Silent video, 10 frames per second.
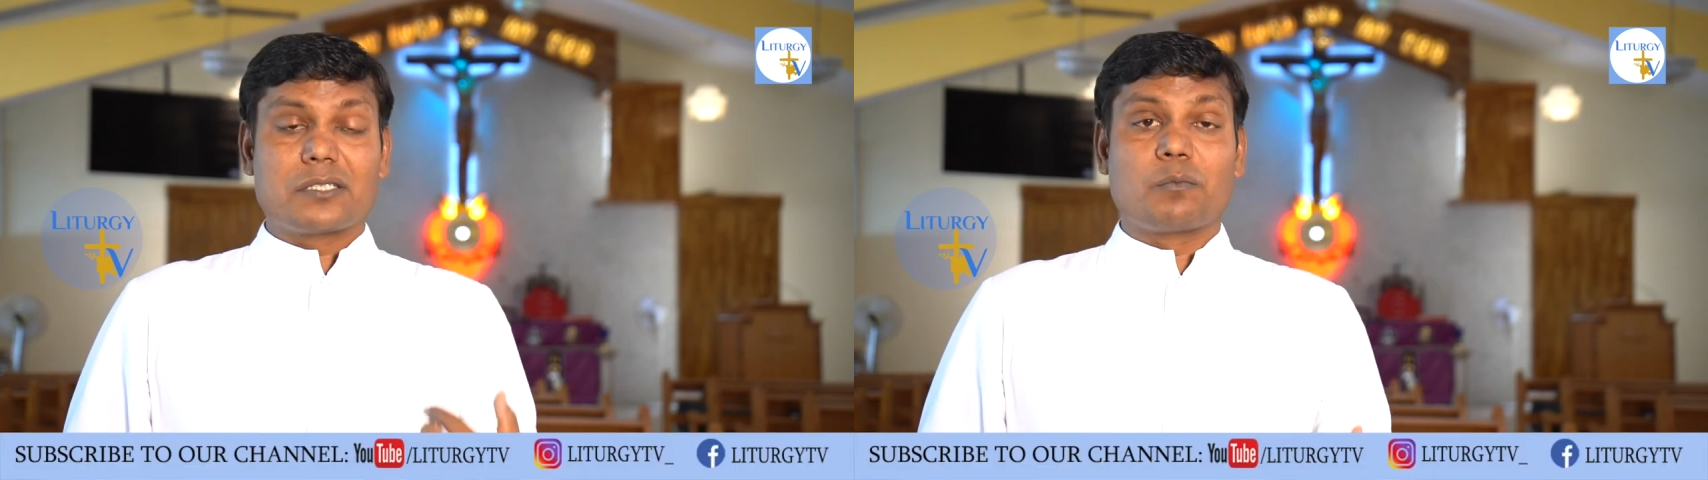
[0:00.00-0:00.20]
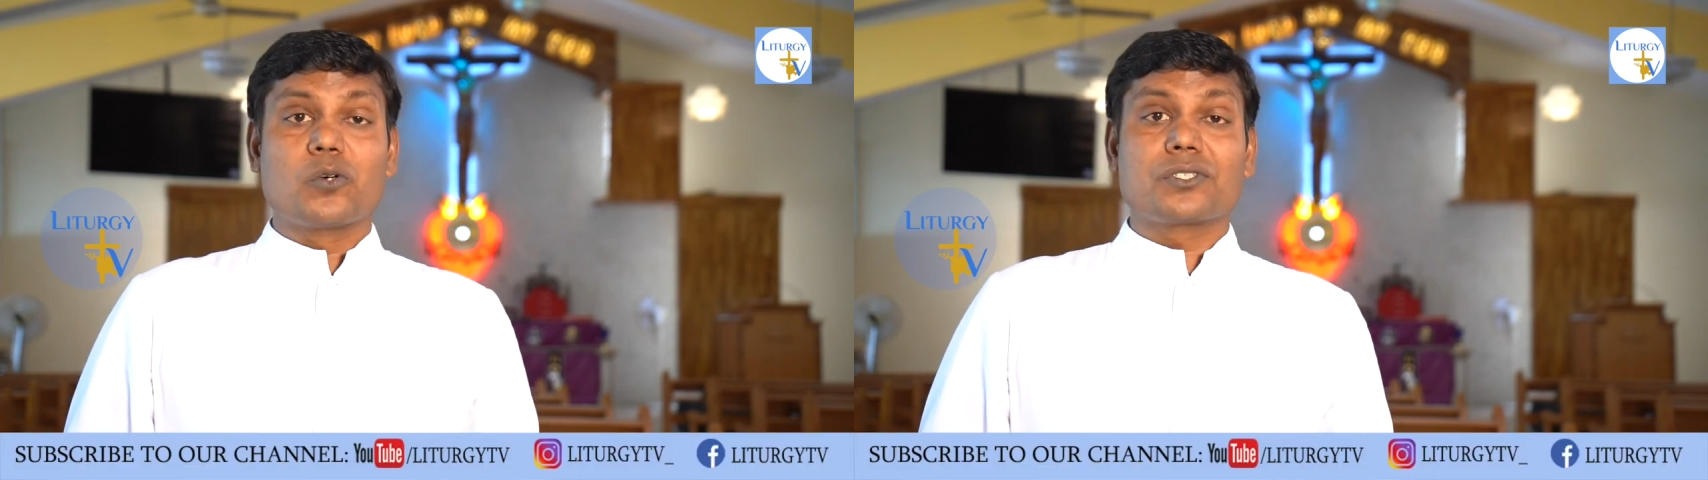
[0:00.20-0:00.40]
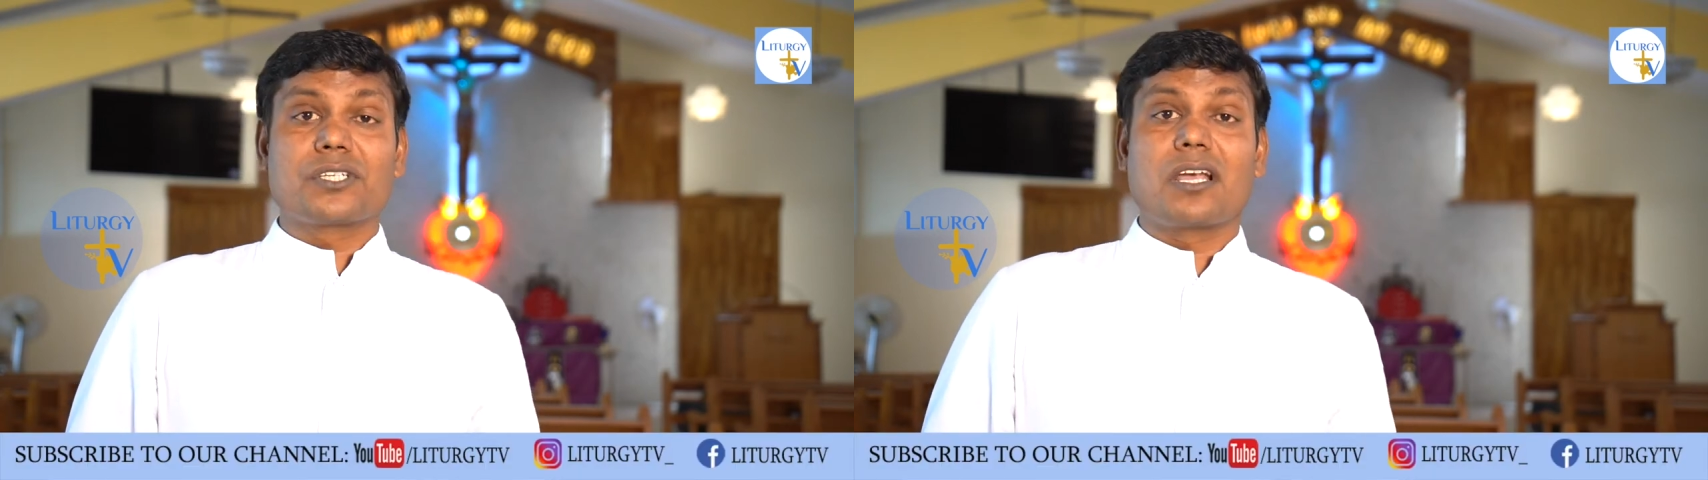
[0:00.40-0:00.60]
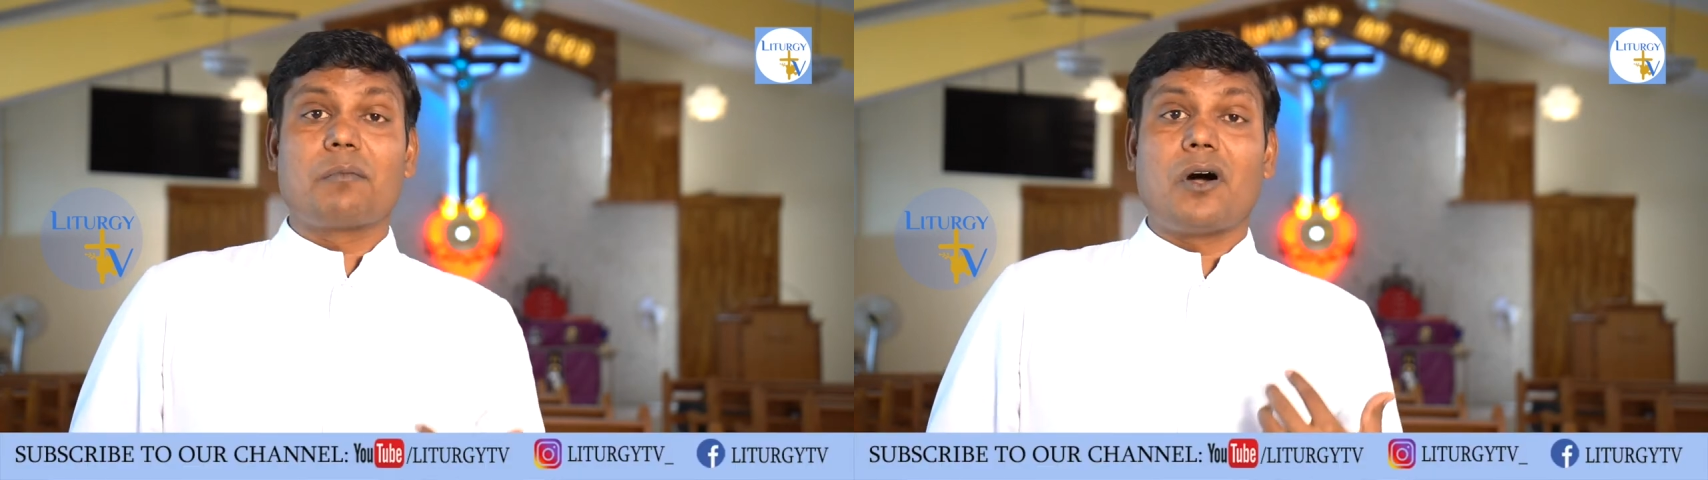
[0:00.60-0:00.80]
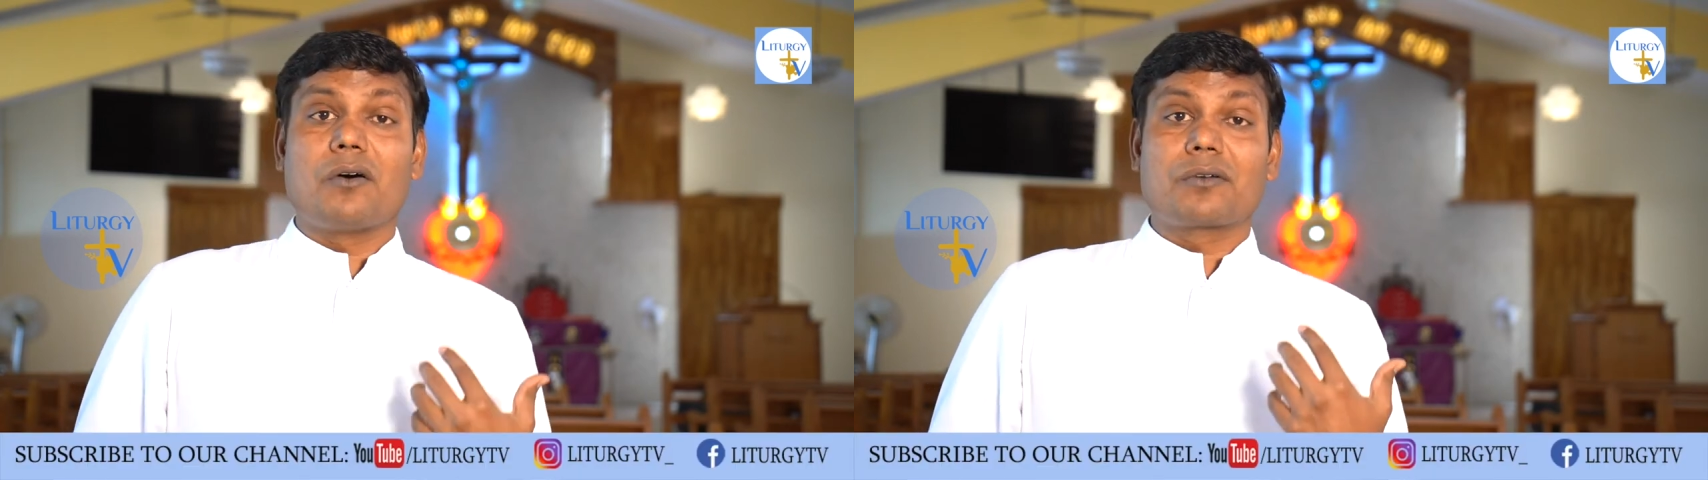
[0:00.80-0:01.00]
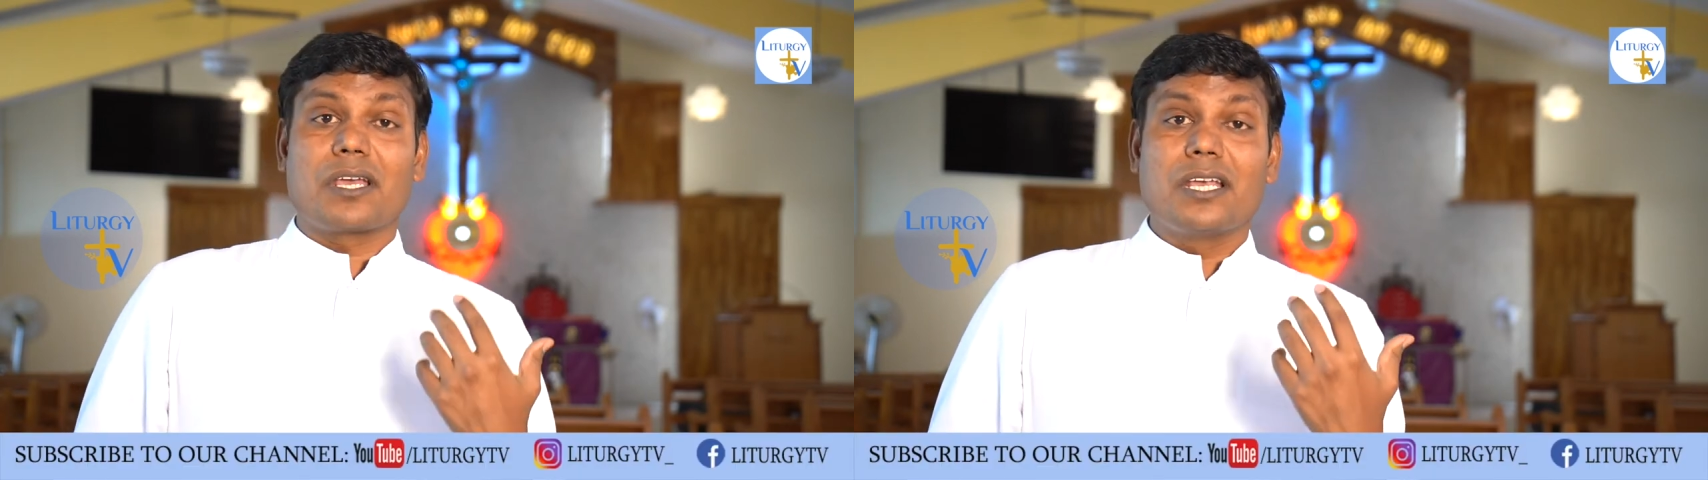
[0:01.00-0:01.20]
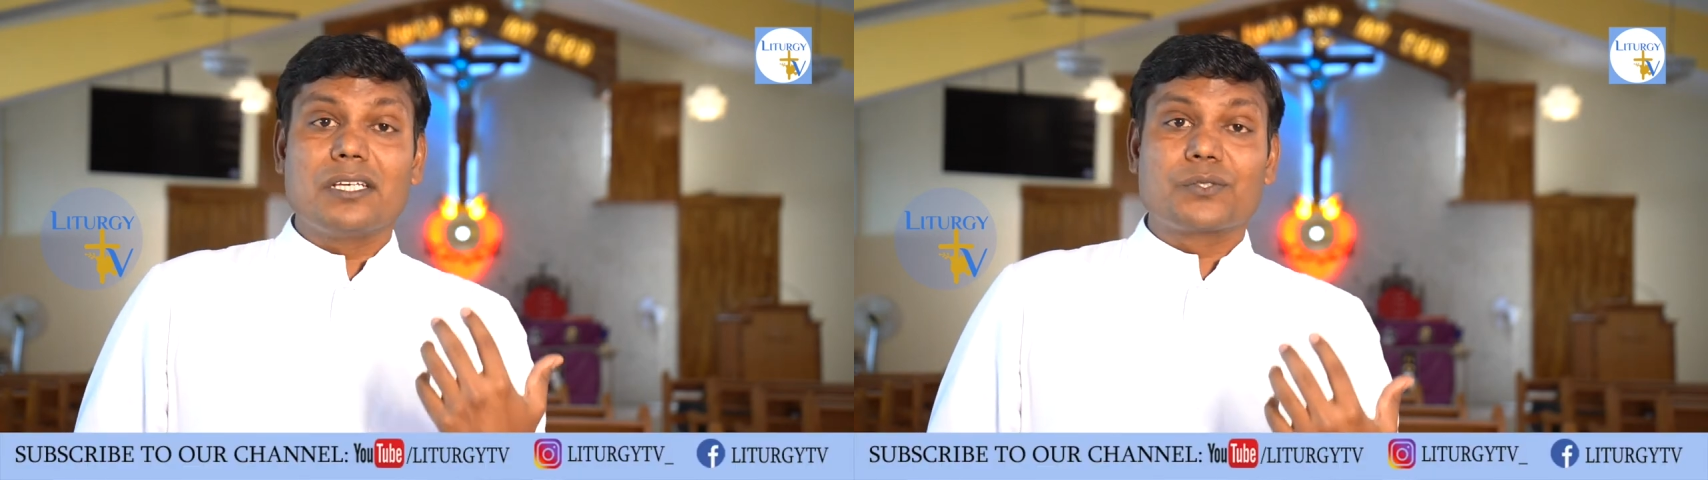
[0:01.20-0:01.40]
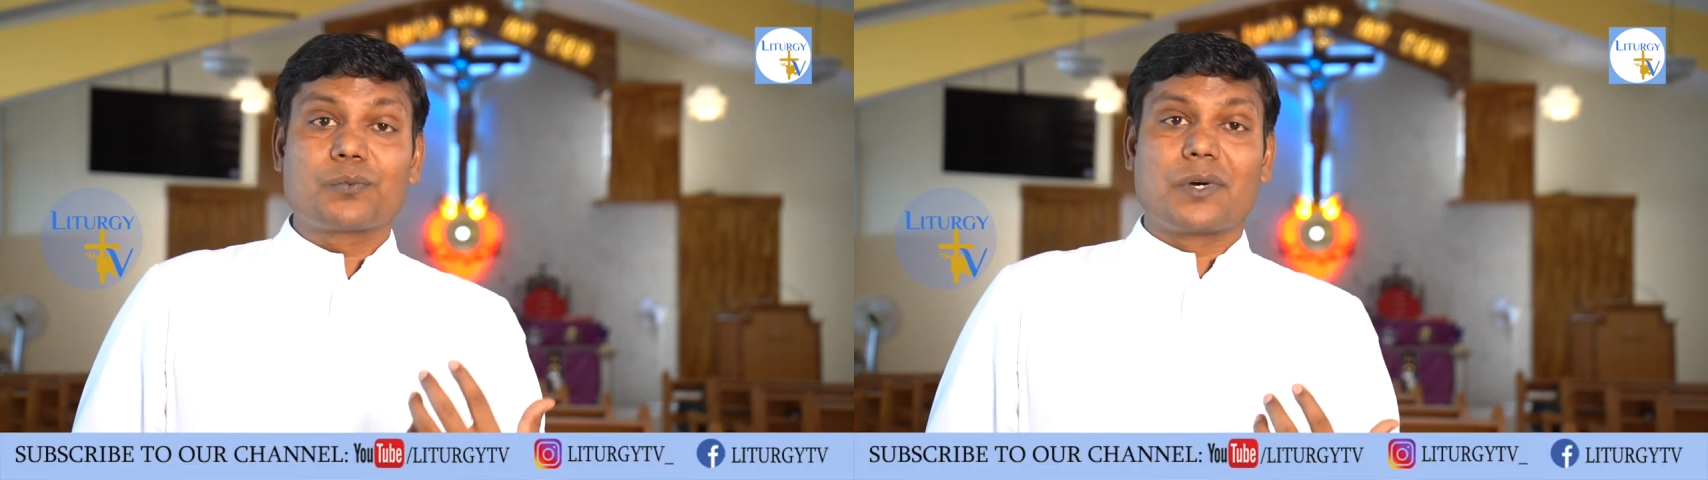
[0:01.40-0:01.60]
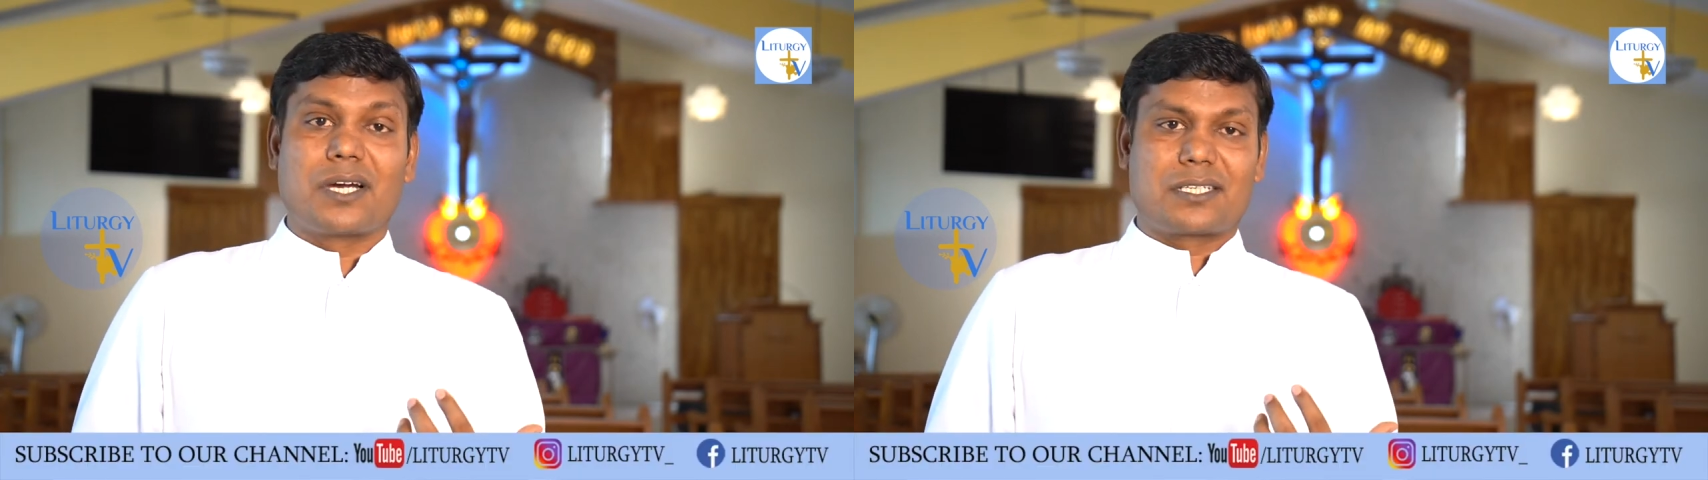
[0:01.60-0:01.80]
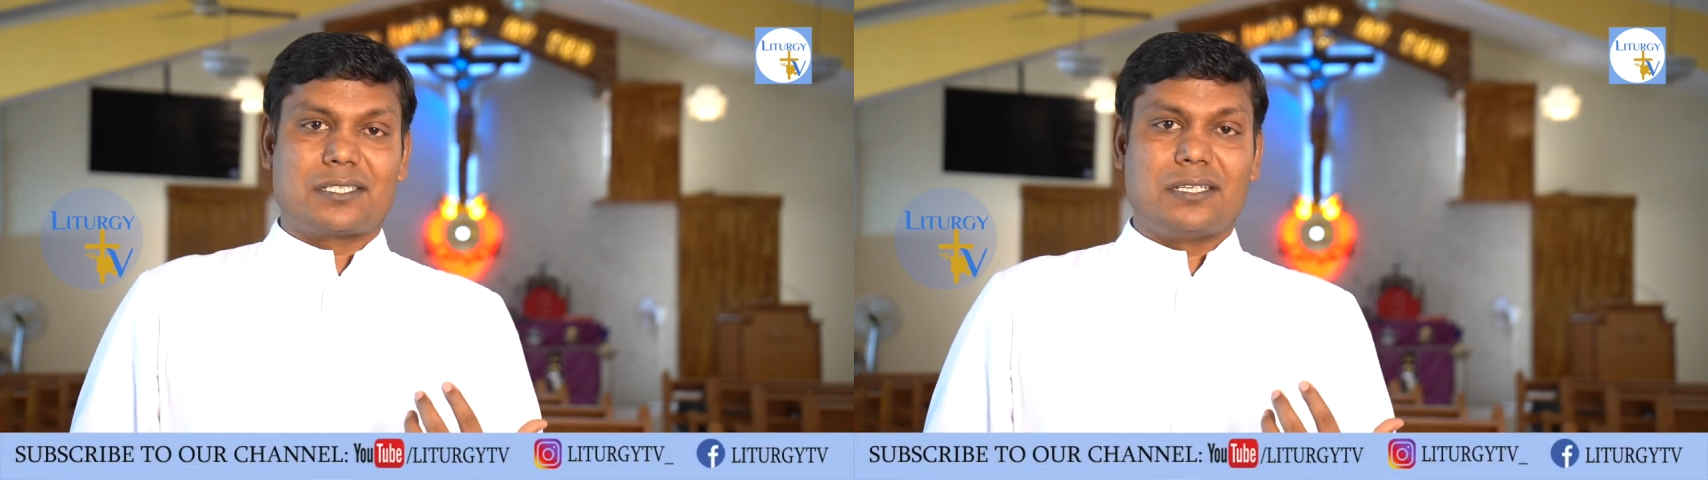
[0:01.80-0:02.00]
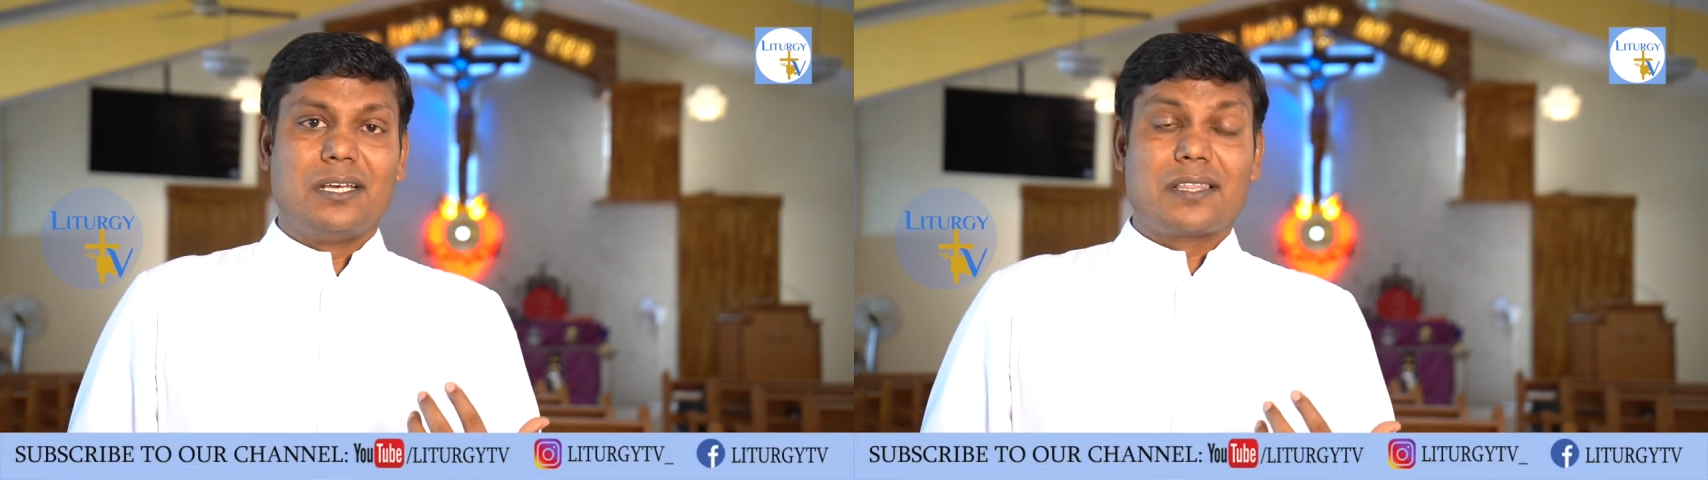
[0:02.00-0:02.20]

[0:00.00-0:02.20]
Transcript: boasting about his works,